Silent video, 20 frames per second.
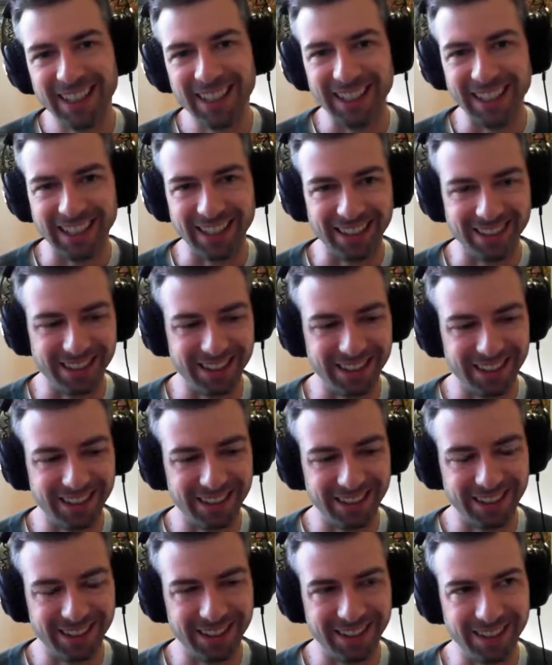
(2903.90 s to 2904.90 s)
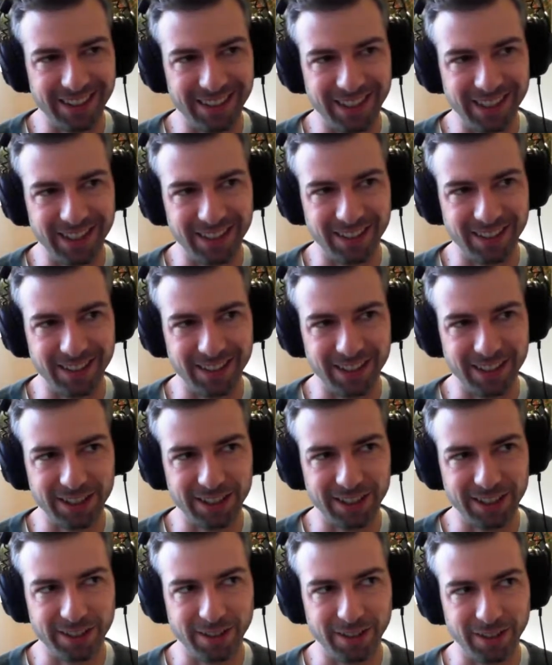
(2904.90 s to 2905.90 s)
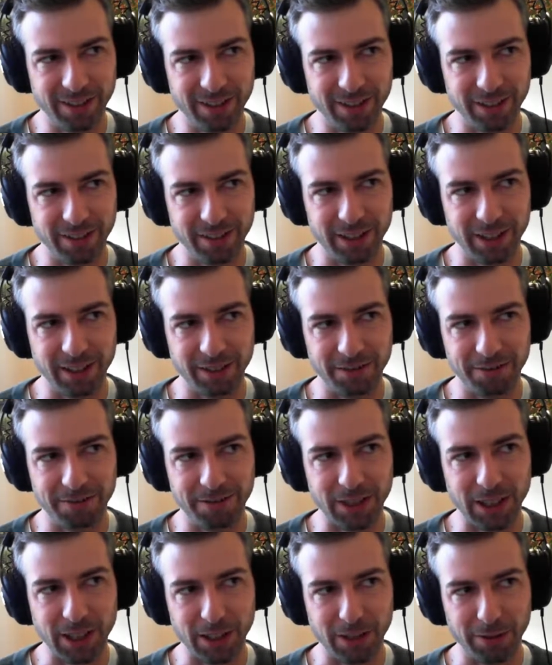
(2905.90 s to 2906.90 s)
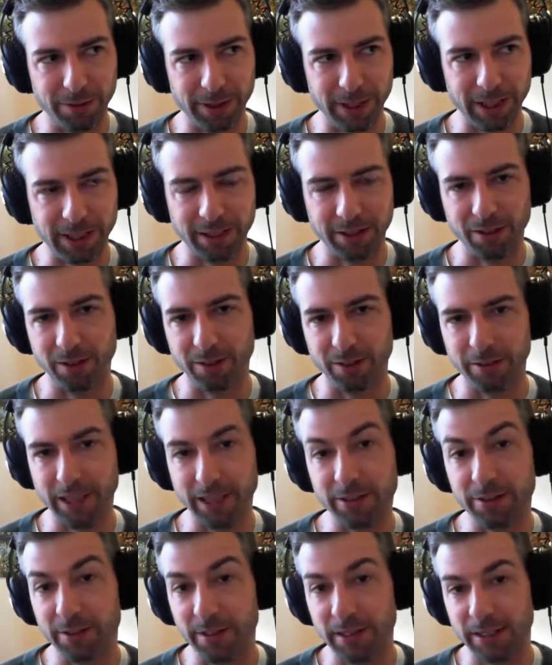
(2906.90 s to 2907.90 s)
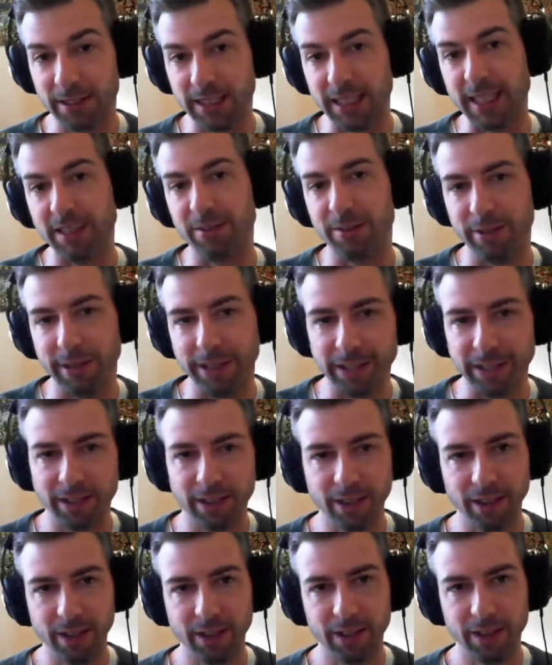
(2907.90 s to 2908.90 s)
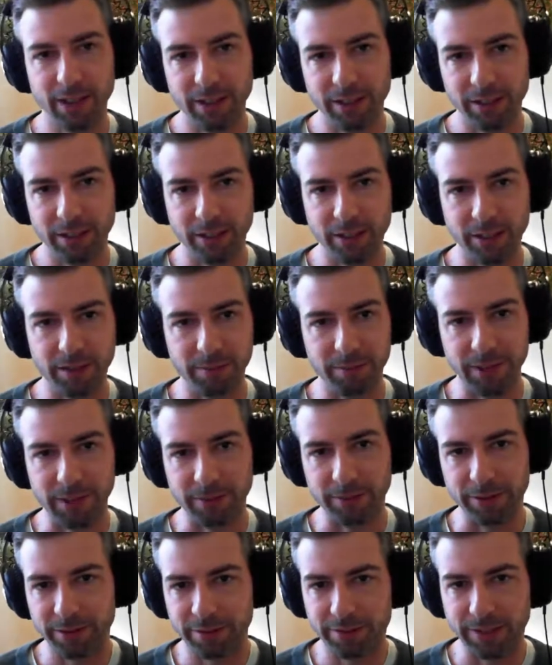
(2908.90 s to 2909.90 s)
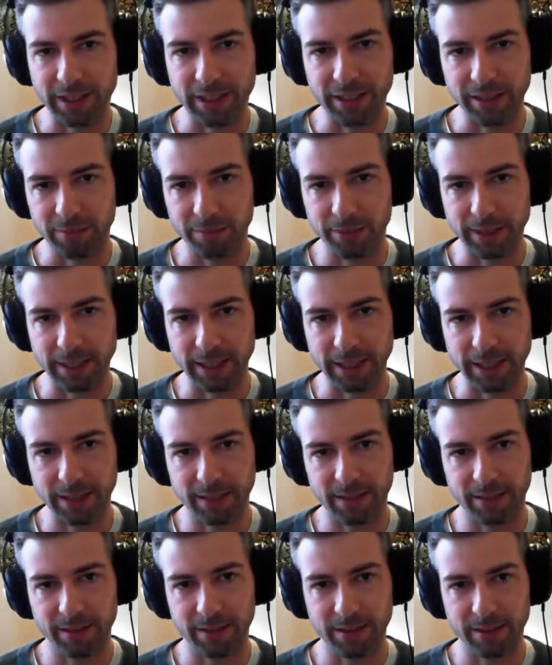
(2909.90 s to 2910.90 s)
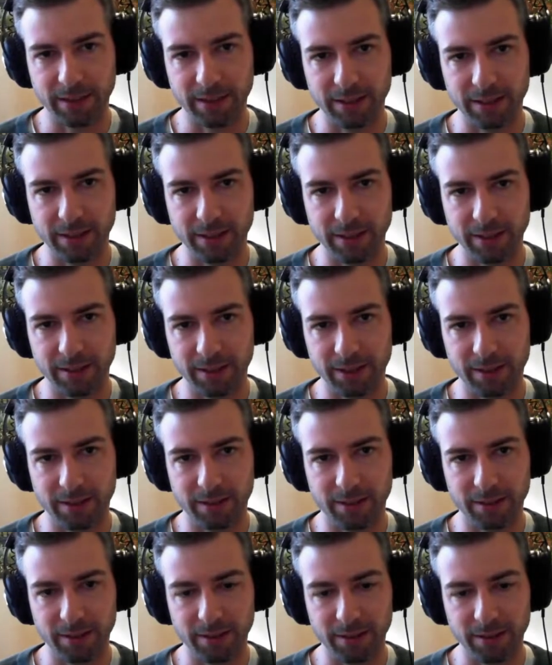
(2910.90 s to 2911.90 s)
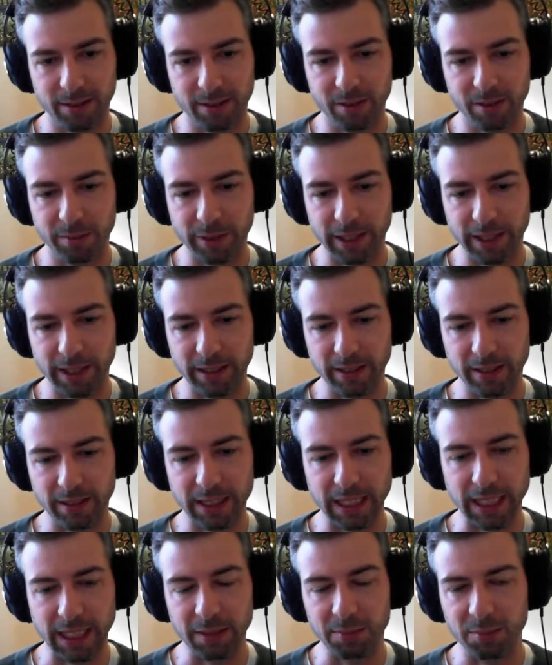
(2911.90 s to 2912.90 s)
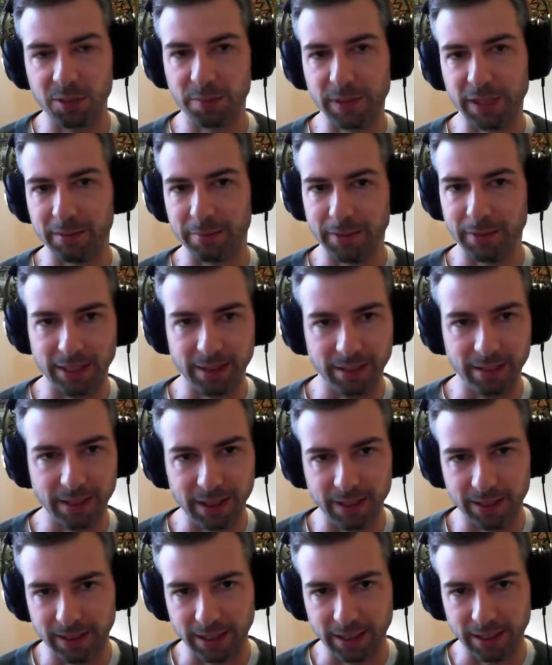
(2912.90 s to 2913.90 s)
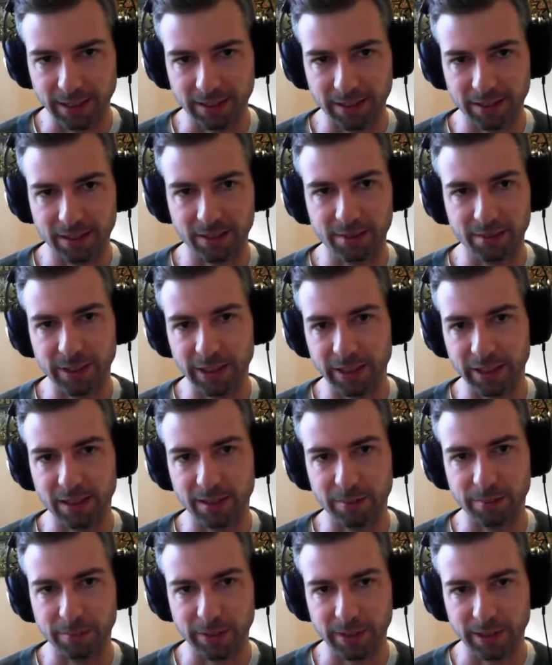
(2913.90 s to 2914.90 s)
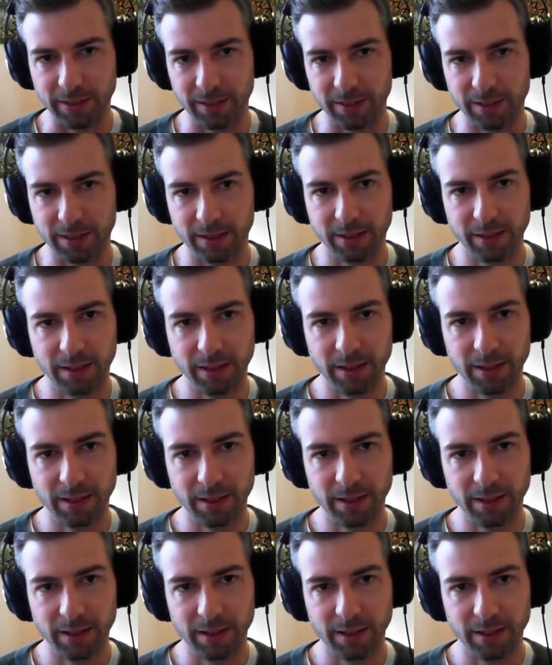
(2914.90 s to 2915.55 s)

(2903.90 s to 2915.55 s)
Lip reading: And as long as you're kind of following your own interests that way, you're going to be able to find a place. There's so many games being made these days, so many companies.